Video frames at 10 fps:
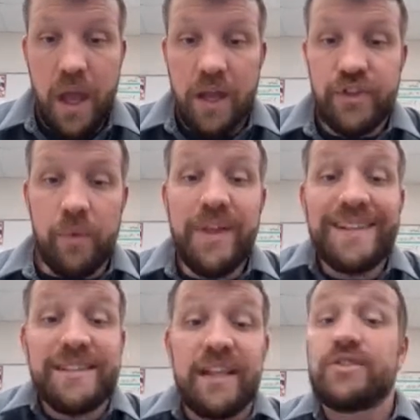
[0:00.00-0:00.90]
So
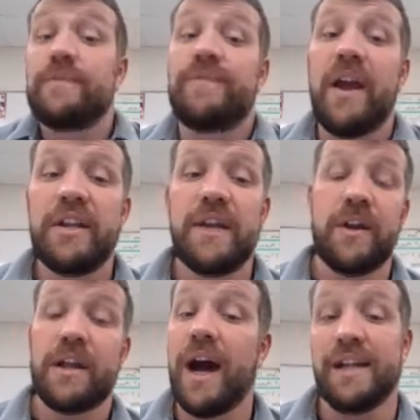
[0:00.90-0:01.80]
this leads to very
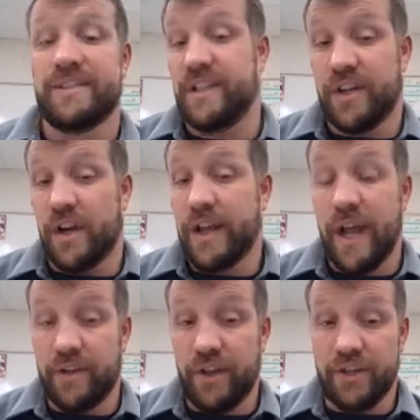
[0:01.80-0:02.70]
different constants in our
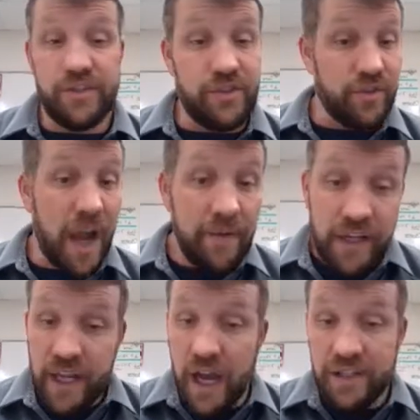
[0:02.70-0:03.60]
calculations. The
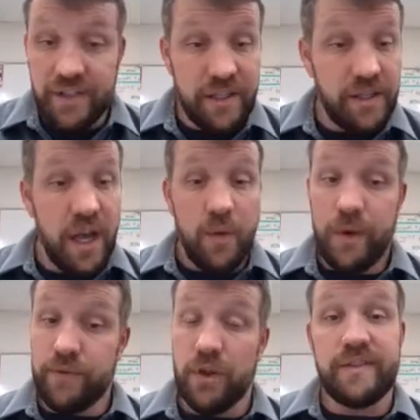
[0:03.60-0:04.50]
gravity constant
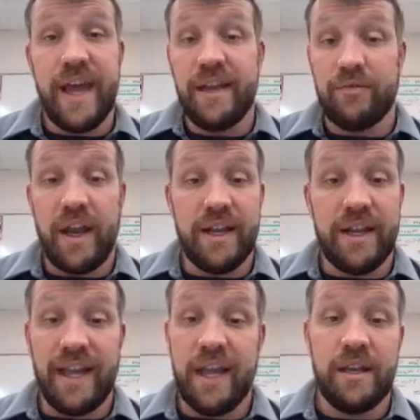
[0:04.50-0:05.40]
we've looked at, right?
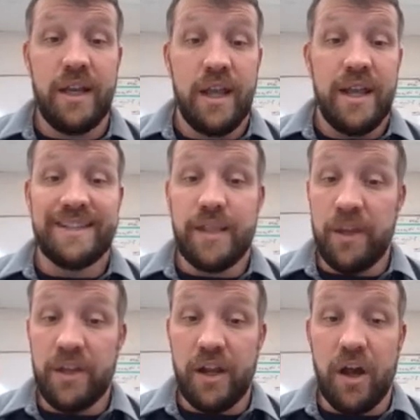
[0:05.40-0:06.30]
Again, it's
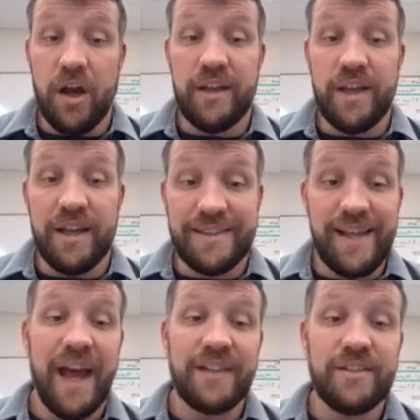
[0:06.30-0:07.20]
dependent on a
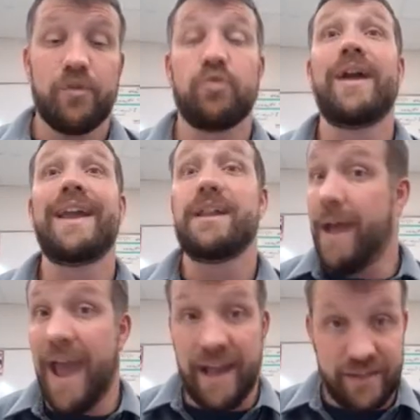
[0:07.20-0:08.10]
size of great
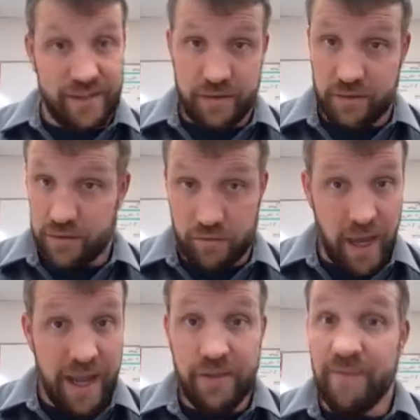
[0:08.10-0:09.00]
mass.
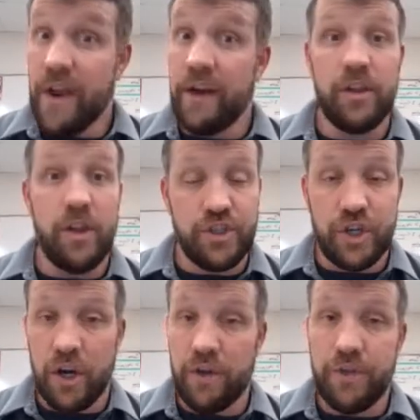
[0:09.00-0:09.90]
Okay, the very large
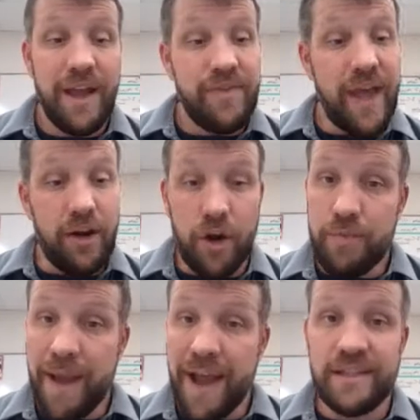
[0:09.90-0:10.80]
Earth, that
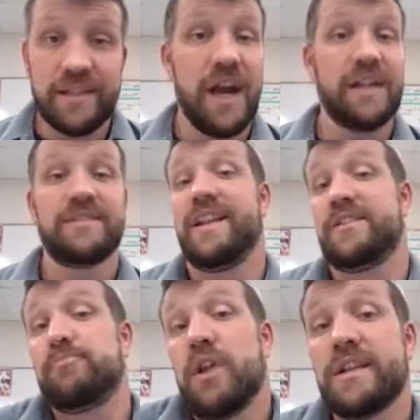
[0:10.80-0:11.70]
Earth mass is constant.
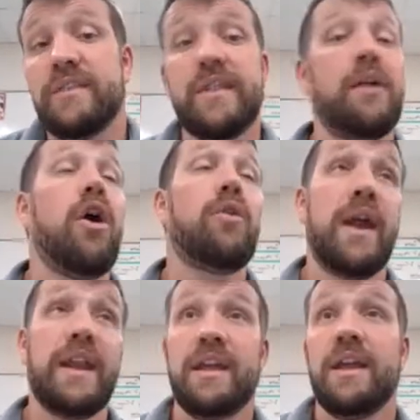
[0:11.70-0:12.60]
It's plugged in there
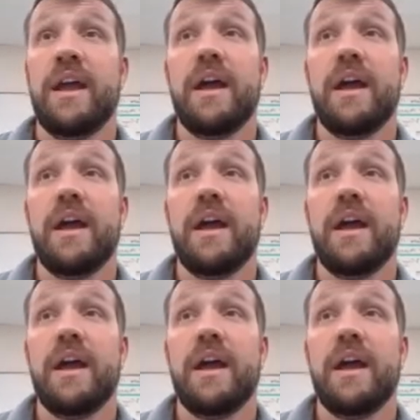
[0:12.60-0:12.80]
already.